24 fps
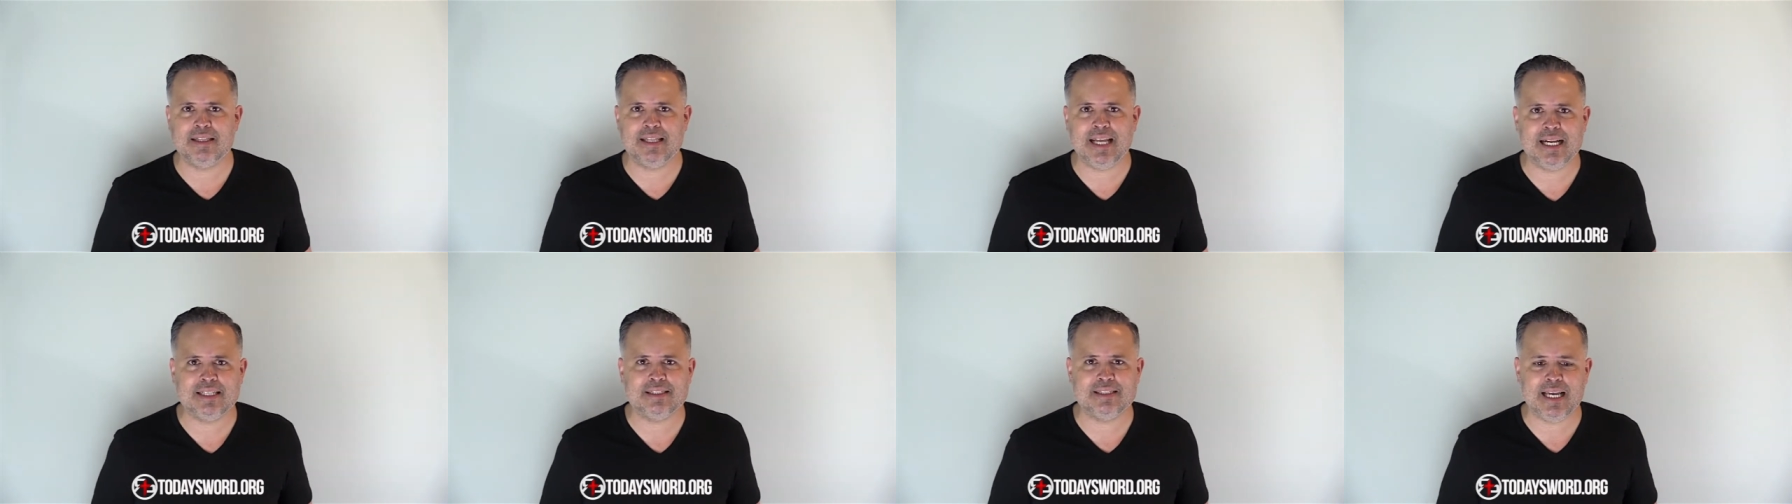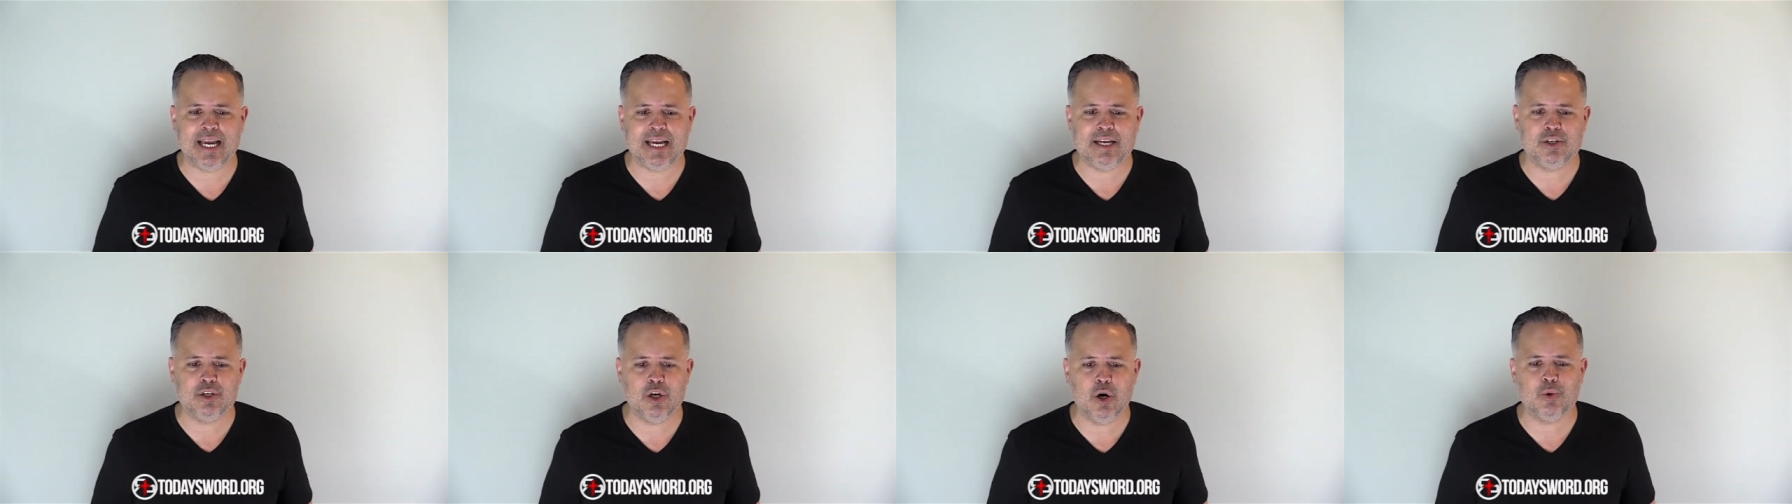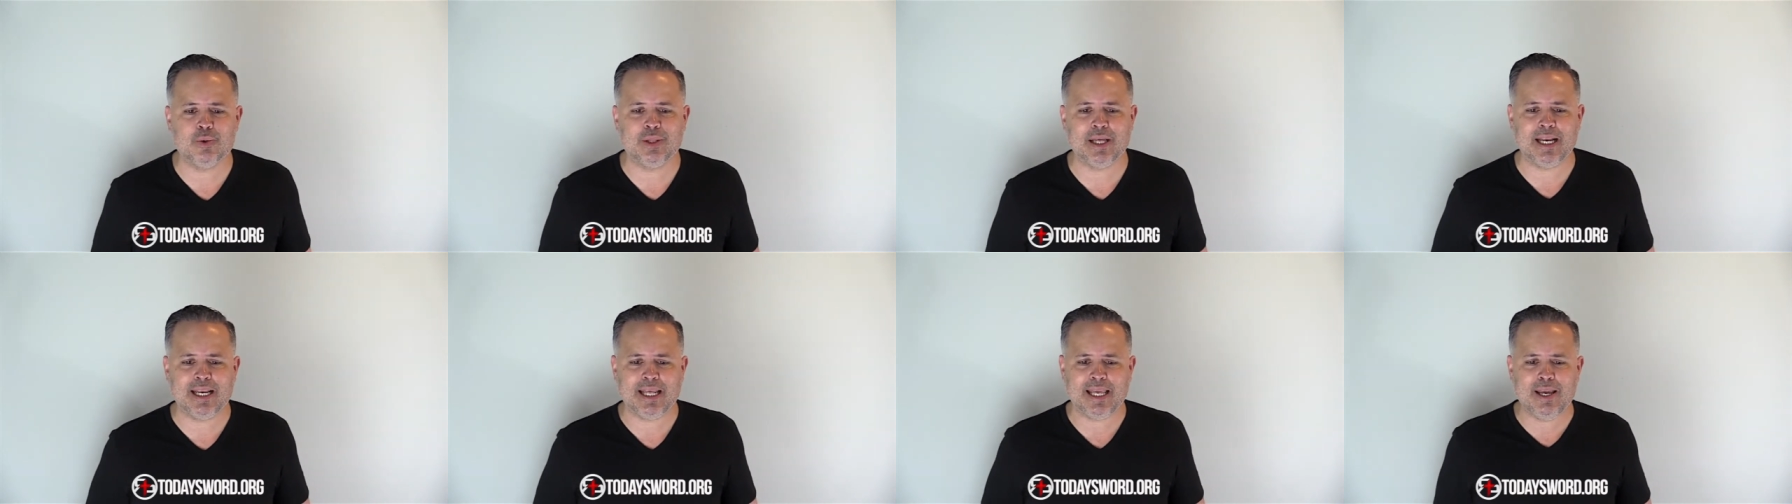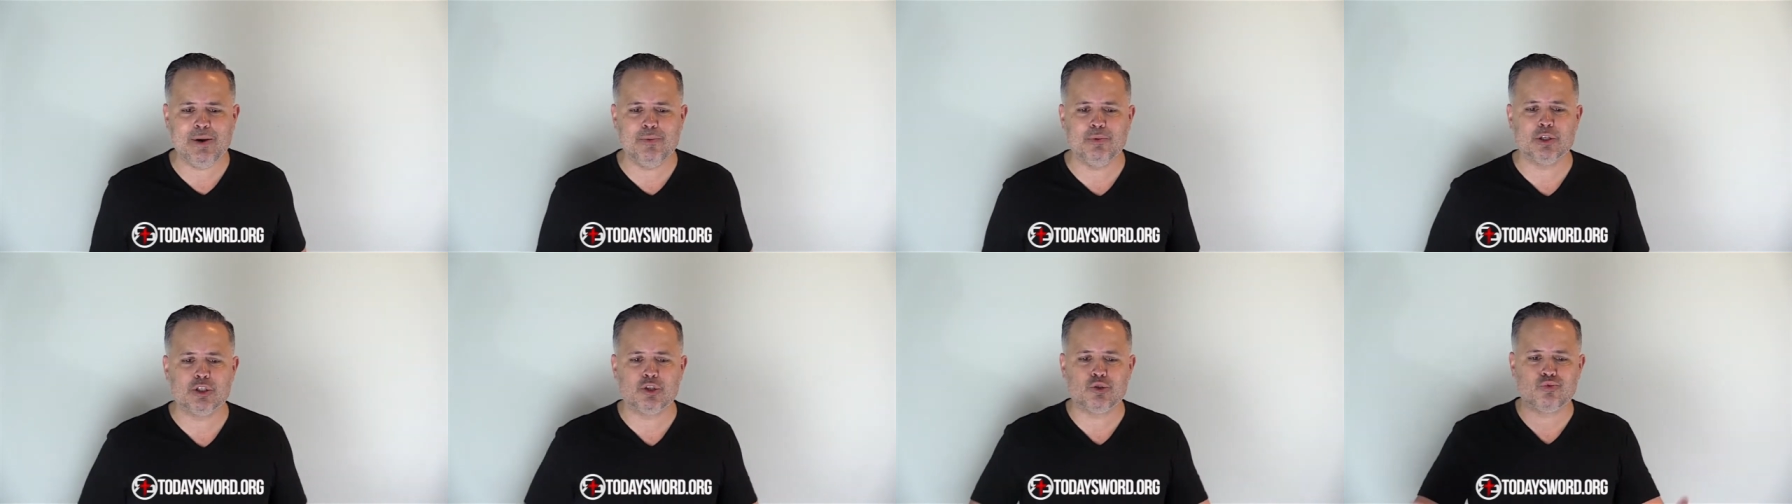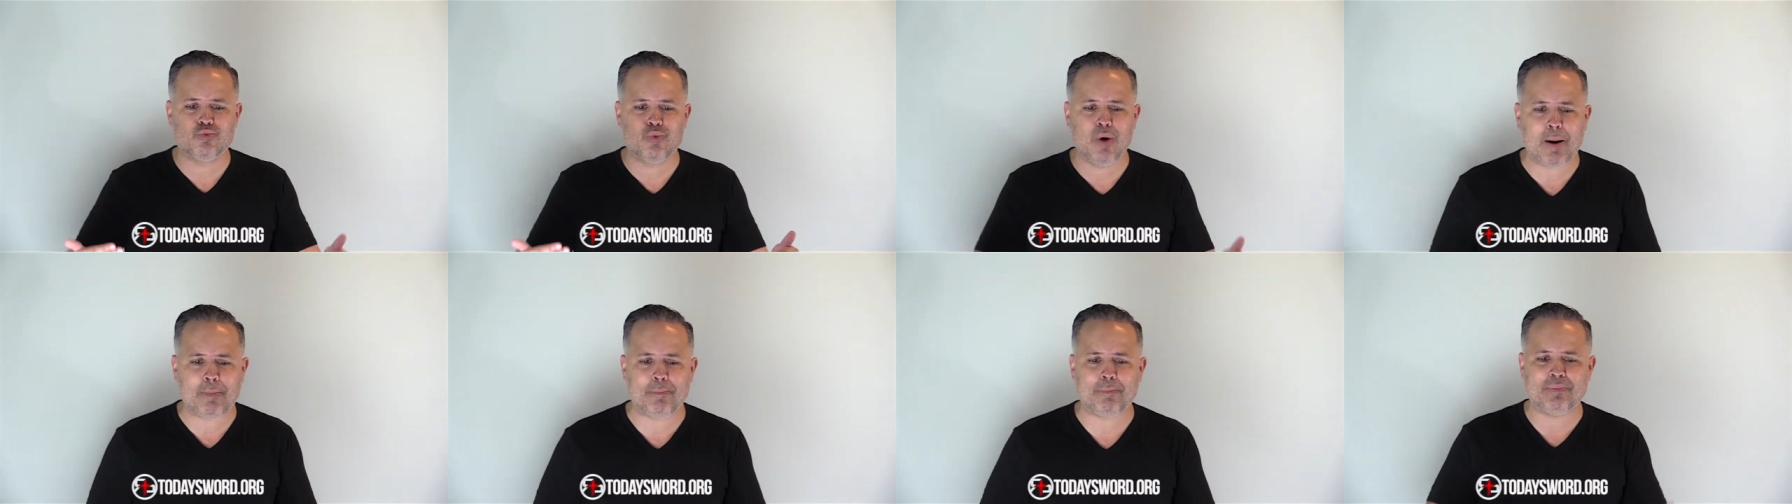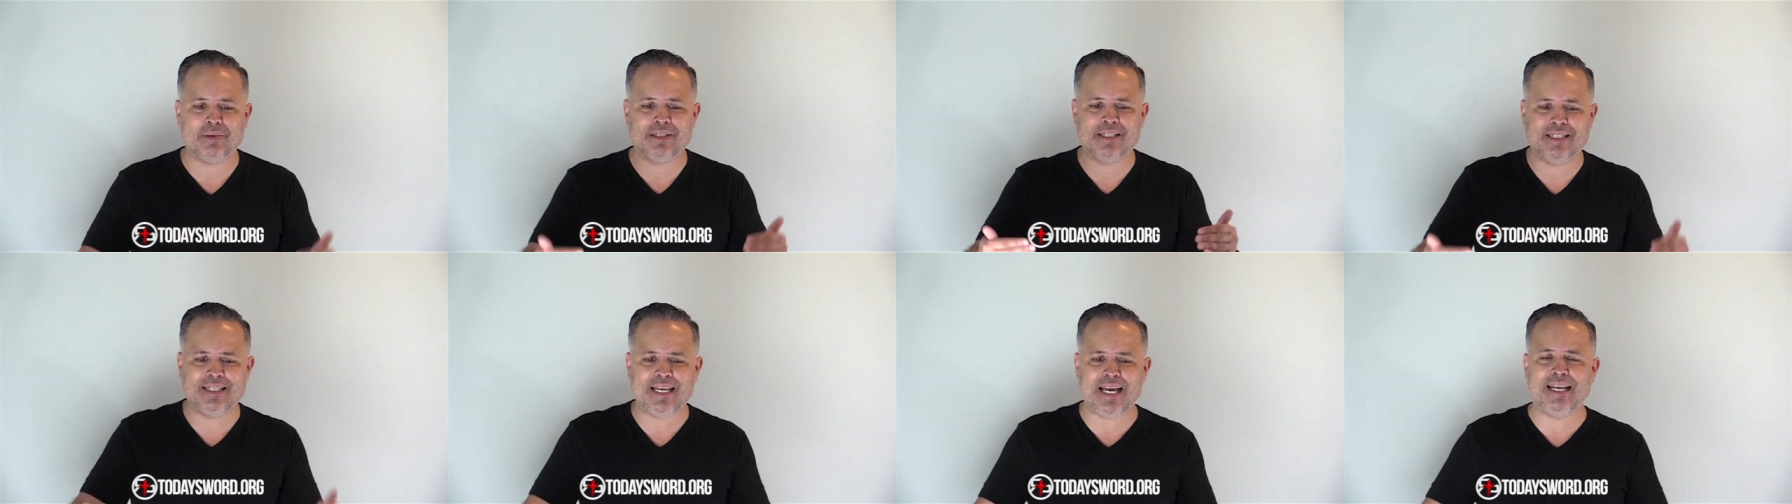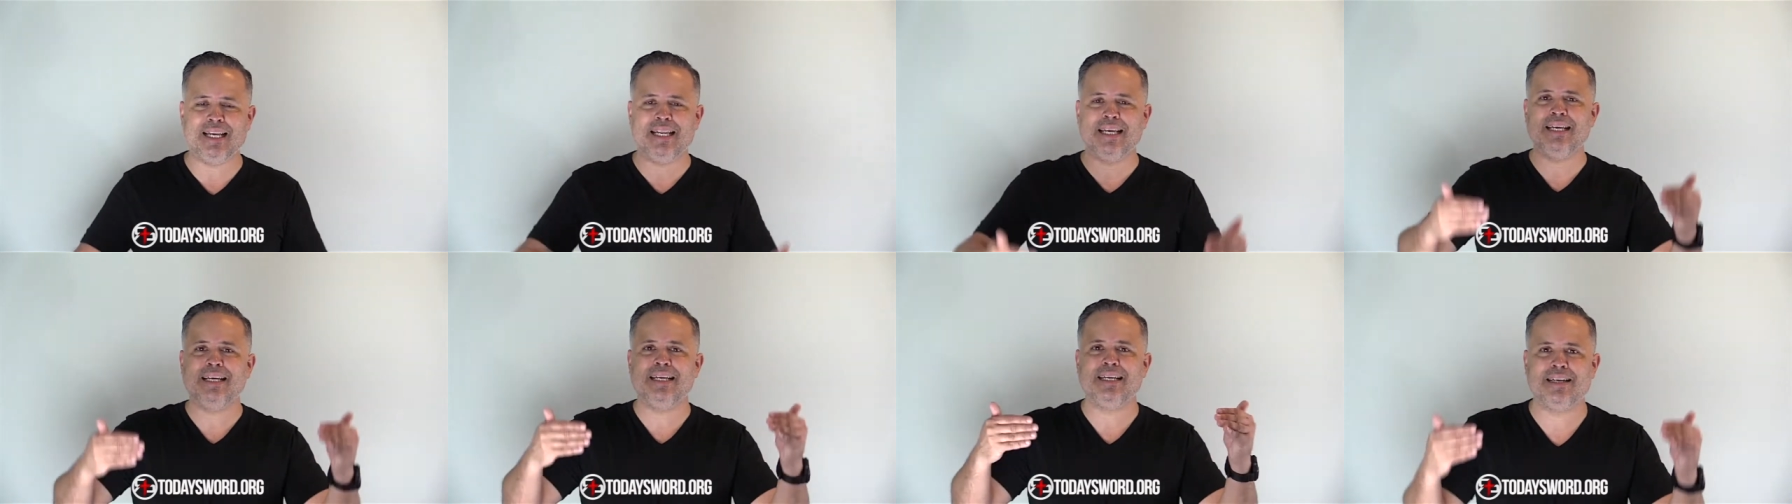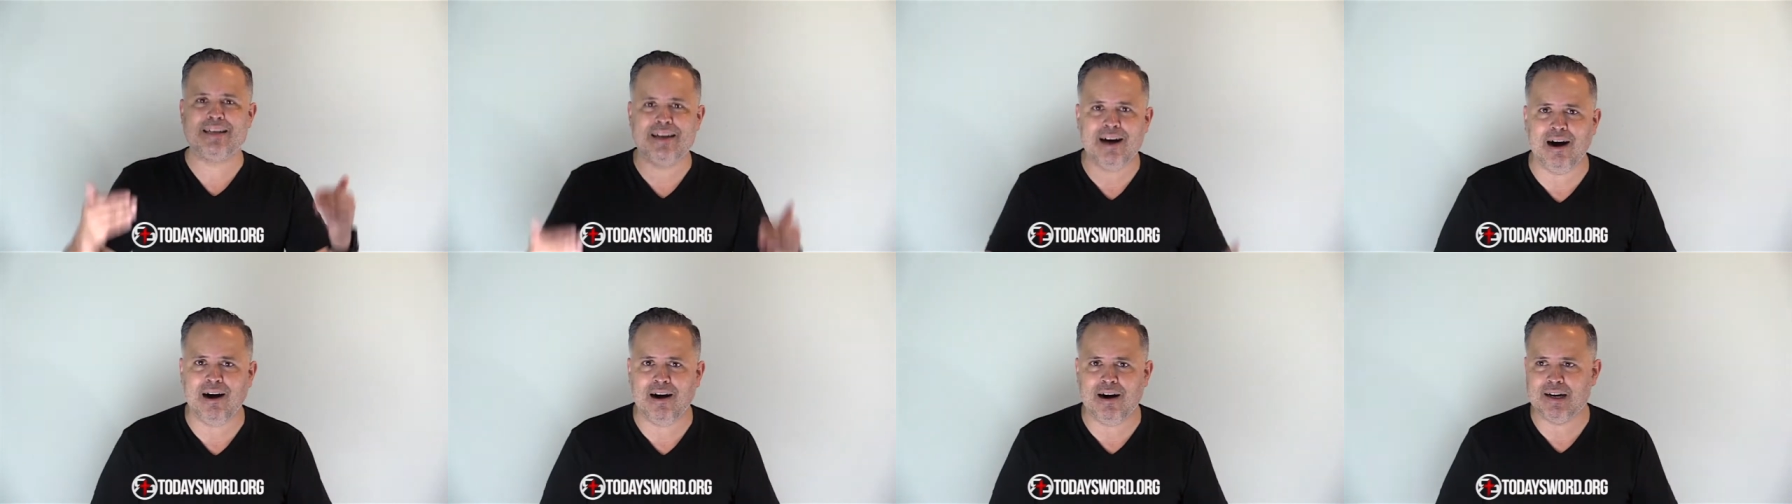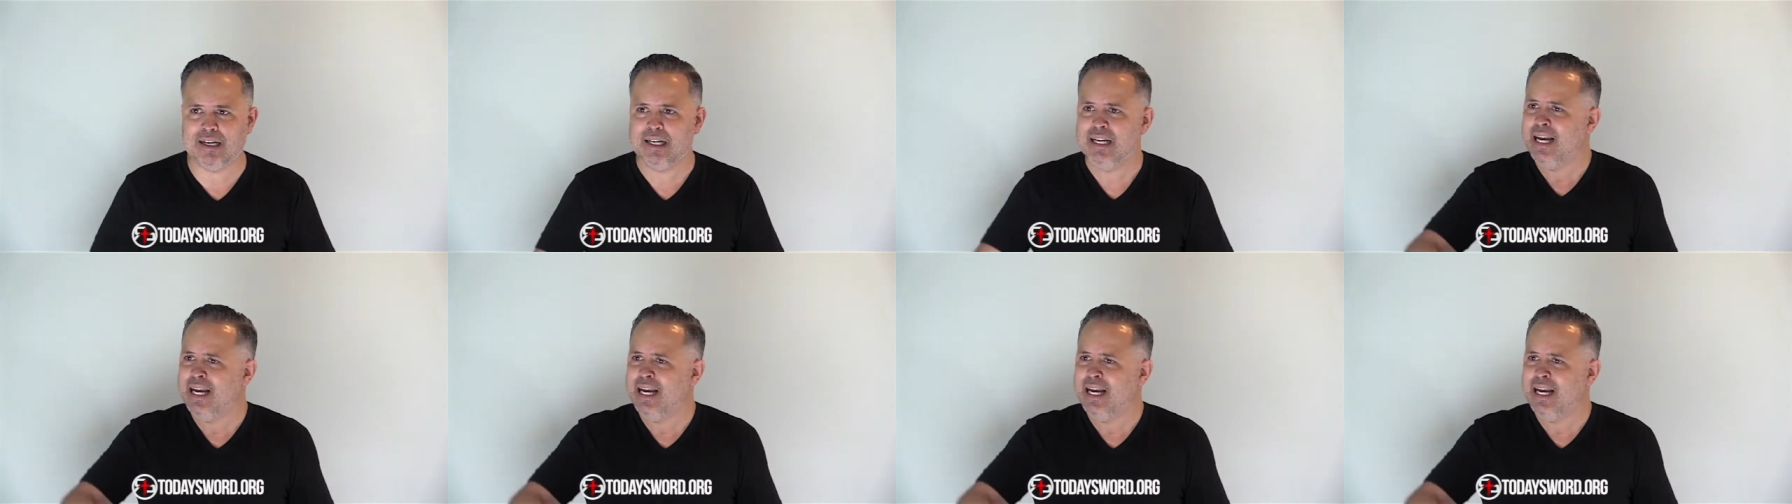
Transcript: that day know that he was representing God,